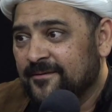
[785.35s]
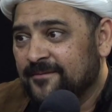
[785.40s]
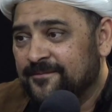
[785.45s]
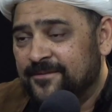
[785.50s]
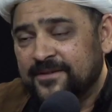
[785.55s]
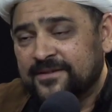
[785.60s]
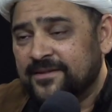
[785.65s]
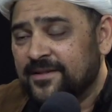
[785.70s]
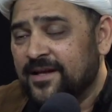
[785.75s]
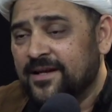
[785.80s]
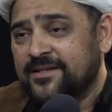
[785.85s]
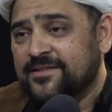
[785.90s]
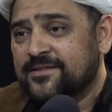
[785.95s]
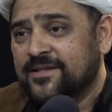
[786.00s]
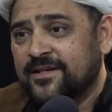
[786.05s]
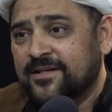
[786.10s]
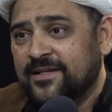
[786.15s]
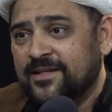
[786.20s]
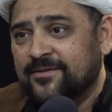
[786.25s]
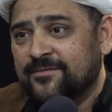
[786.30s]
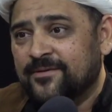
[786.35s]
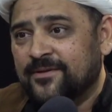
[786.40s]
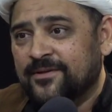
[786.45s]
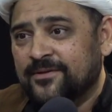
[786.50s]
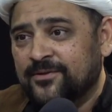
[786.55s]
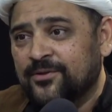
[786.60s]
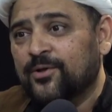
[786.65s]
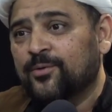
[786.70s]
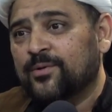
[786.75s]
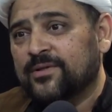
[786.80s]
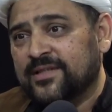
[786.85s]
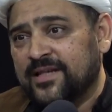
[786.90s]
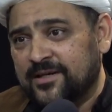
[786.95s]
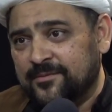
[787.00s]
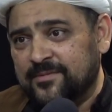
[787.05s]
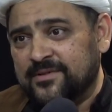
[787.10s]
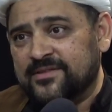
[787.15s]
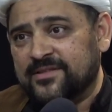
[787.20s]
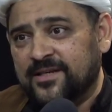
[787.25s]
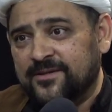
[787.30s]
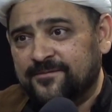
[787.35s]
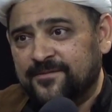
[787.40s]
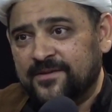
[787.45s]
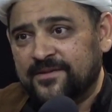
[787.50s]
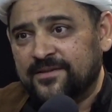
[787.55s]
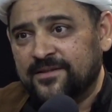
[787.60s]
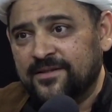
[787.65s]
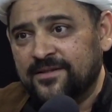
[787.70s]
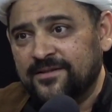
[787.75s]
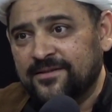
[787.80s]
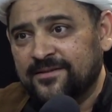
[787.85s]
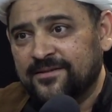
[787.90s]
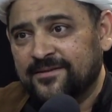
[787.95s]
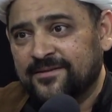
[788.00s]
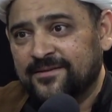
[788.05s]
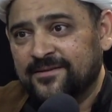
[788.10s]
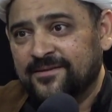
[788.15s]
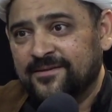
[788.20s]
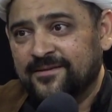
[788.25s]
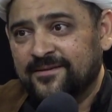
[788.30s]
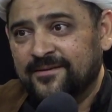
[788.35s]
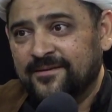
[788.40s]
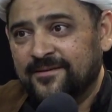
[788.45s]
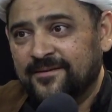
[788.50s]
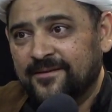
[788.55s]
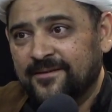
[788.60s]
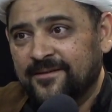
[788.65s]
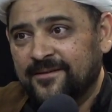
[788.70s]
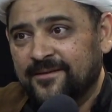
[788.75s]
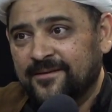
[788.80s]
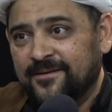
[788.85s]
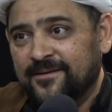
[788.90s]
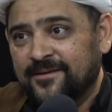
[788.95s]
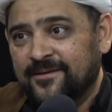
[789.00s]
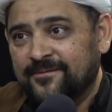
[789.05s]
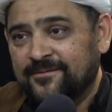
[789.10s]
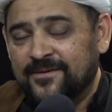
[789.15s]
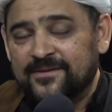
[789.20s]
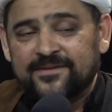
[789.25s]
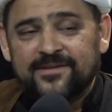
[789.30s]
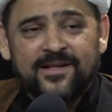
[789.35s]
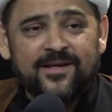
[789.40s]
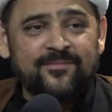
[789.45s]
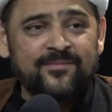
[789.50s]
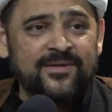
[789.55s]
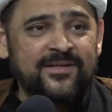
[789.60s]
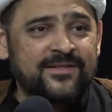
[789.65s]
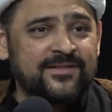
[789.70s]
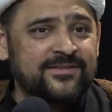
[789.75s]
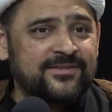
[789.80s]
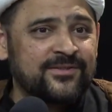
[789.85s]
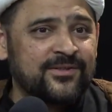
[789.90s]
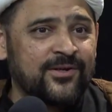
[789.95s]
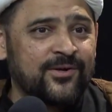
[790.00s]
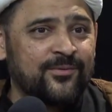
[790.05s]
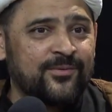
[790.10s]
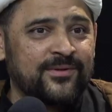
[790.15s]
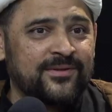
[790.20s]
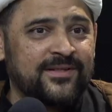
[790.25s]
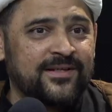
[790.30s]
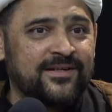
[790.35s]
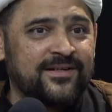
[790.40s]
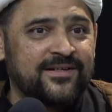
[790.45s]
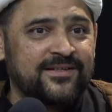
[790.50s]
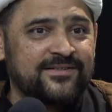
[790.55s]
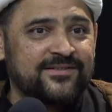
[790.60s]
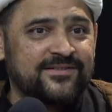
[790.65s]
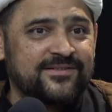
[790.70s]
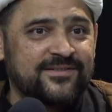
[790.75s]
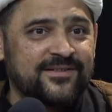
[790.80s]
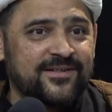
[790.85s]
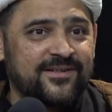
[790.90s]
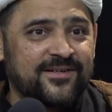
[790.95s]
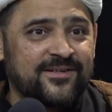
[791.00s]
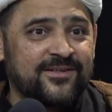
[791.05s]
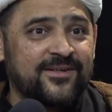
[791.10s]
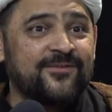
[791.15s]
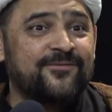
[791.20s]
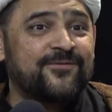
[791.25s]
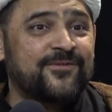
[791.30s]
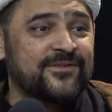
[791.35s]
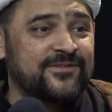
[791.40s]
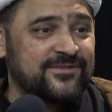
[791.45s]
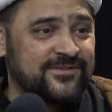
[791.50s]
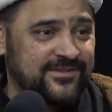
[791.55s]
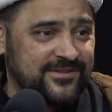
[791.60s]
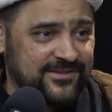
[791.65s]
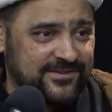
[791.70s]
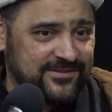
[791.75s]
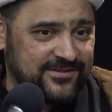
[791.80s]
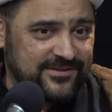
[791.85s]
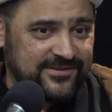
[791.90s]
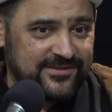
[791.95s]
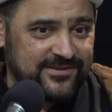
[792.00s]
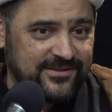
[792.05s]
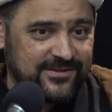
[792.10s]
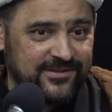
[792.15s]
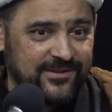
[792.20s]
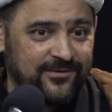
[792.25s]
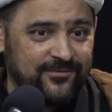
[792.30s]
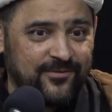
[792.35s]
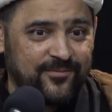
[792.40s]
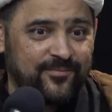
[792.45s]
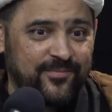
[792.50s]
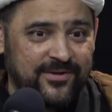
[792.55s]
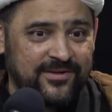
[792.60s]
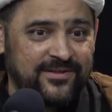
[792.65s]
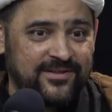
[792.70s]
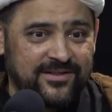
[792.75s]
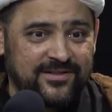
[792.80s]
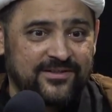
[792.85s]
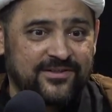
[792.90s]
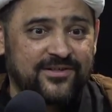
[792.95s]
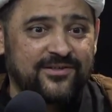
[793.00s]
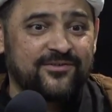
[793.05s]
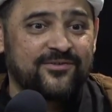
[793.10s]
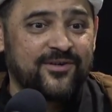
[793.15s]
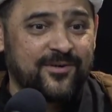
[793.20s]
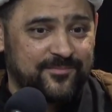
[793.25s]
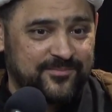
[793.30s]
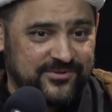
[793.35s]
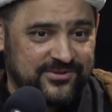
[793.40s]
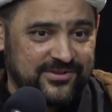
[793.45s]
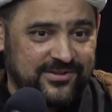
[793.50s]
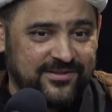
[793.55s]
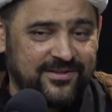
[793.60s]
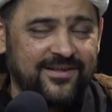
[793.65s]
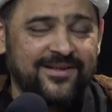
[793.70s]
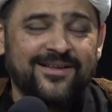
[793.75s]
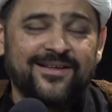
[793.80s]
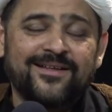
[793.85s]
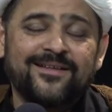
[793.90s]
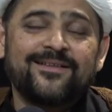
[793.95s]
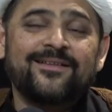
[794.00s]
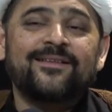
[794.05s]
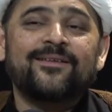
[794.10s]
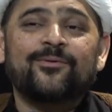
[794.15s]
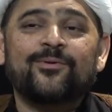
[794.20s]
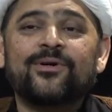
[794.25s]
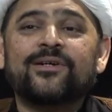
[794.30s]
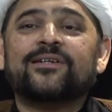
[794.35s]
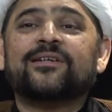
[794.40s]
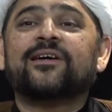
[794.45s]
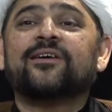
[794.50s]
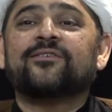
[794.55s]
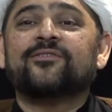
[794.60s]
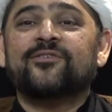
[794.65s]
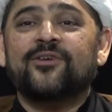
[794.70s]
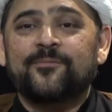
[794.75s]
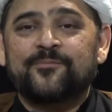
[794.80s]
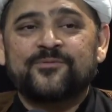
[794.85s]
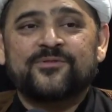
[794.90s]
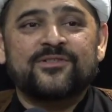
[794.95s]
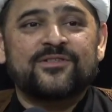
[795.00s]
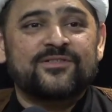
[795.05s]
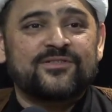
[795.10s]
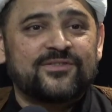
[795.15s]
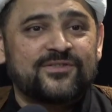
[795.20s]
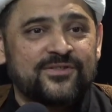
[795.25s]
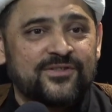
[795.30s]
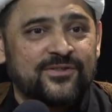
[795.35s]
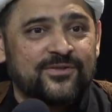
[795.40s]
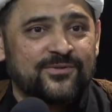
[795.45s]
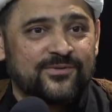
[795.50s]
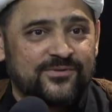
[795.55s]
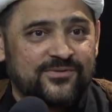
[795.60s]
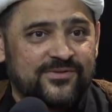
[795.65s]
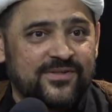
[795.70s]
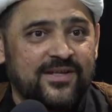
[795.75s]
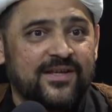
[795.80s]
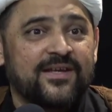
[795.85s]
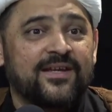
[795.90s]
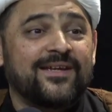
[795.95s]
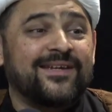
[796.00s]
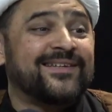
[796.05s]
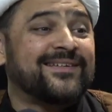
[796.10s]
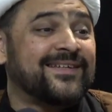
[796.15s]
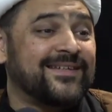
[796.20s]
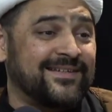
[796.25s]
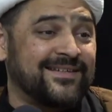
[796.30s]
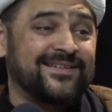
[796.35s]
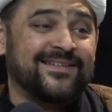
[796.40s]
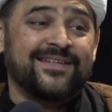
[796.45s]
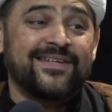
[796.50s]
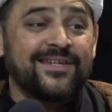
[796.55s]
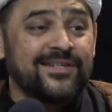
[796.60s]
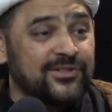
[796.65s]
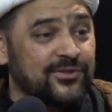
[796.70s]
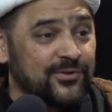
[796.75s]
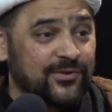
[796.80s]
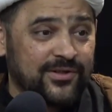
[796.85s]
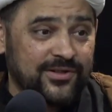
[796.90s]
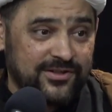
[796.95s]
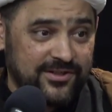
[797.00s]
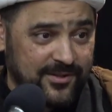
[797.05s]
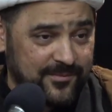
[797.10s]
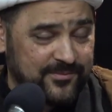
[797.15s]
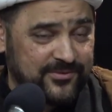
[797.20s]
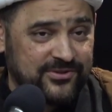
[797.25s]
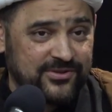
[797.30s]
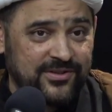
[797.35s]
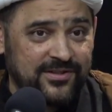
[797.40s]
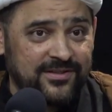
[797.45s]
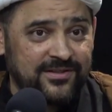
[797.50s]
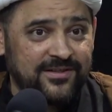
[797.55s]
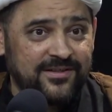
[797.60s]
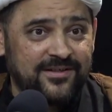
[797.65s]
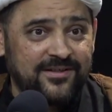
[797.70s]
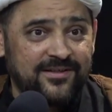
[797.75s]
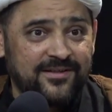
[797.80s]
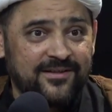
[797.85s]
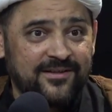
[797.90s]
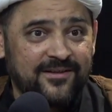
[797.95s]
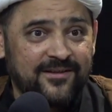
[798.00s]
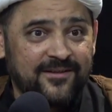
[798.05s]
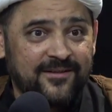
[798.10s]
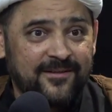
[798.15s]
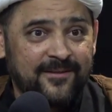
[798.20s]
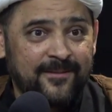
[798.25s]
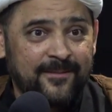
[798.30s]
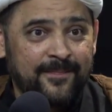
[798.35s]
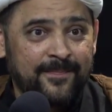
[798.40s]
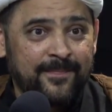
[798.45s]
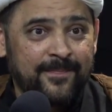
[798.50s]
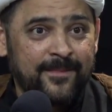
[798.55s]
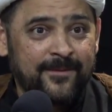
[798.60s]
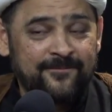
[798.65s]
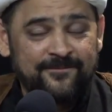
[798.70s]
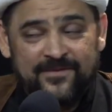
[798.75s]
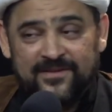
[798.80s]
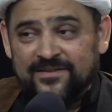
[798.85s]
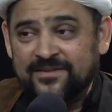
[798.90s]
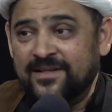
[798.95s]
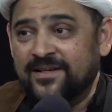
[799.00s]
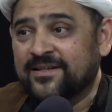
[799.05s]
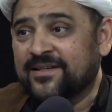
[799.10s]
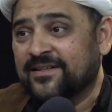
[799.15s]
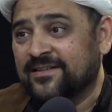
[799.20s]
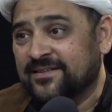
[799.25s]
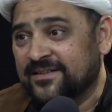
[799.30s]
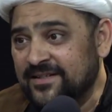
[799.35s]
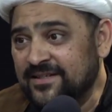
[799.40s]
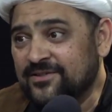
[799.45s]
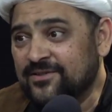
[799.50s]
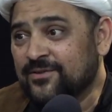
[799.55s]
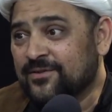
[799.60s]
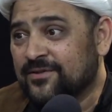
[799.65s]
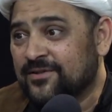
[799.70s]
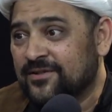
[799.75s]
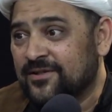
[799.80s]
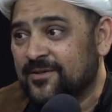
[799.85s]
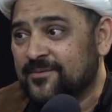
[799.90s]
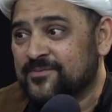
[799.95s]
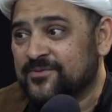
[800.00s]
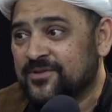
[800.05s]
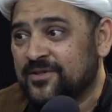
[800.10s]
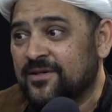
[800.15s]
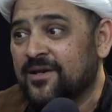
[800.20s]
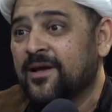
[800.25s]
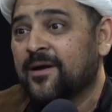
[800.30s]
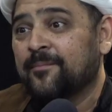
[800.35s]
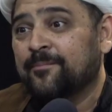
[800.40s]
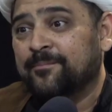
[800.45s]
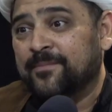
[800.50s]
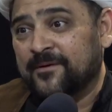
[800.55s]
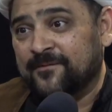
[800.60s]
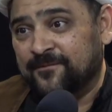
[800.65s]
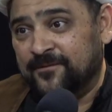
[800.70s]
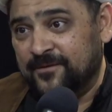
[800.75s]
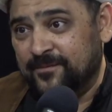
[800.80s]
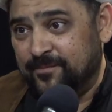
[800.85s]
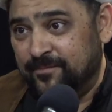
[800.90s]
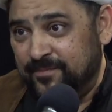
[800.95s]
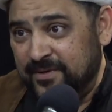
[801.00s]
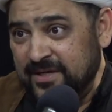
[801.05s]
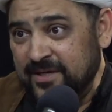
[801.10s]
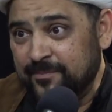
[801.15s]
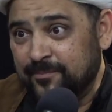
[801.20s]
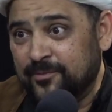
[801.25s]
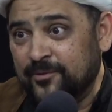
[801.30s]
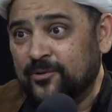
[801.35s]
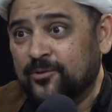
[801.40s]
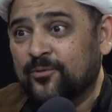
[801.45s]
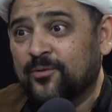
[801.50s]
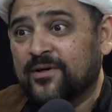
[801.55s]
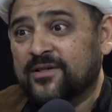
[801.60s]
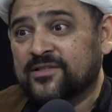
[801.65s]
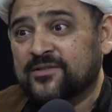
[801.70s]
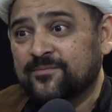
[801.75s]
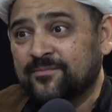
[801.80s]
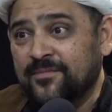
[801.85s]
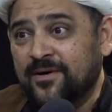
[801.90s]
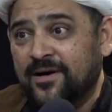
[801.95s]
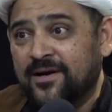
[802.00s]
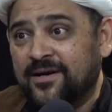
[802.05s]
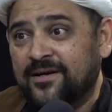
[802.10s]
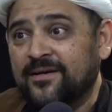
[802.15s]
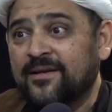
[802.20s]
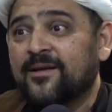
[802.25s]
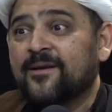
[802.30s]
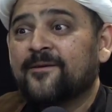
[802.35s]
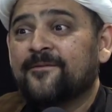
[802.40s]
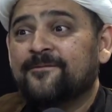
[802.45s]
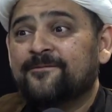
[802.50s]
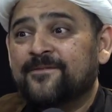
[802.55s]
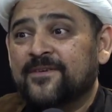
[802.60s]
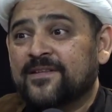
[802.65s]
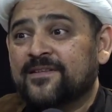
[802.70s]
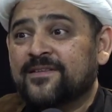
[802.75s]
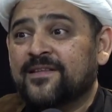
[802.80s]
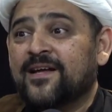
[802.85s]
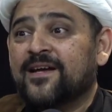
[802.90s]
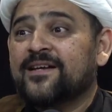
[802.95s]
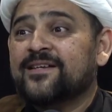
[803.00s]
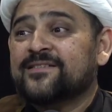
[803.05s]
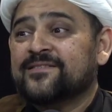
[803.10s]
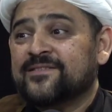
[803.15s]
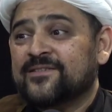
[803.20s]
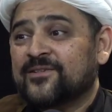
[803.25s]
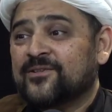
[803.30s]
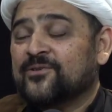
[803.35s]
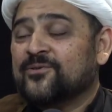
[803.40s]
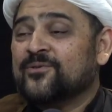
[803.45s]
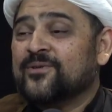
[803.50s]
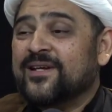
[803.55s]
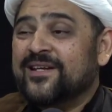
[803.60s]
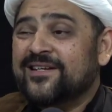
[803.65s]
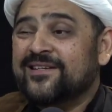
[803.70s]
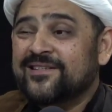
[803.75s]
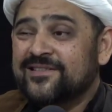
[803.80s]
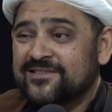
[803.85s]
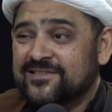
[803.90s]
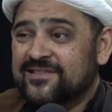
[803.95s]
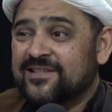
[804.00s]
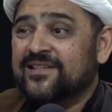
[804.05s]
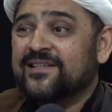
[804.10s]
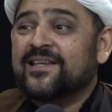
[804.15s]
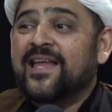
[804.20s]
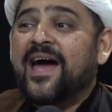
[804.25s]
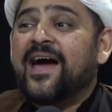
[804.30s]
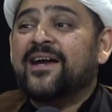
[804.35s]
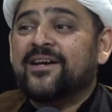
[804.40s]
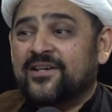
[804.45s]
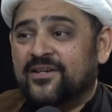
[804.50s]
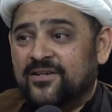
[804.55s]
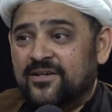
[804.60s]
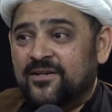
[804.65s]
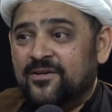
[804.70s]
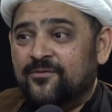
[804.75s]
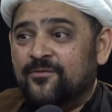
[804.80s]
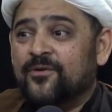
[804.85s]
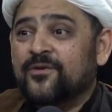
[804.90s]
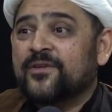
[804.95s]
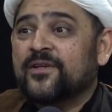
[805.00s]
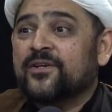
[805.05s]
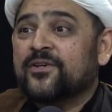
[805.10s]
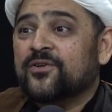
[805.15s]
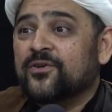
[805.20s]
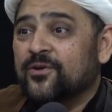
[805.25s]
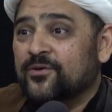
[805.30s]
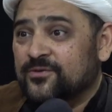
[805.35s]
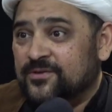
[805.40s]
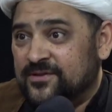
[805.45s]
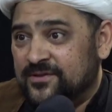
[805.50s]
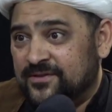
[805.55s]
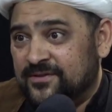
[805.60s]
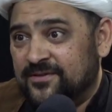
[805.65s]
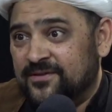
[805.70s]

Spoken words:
Fitna is not evil. You know what that means, right? Fitna? Fitna means, when there is differences of opinion, corruption. The word corruption is used. It can lead to corruption. Fitna can lead to corruption, but for people who are smart, fitna is the greatest ladder for their growth.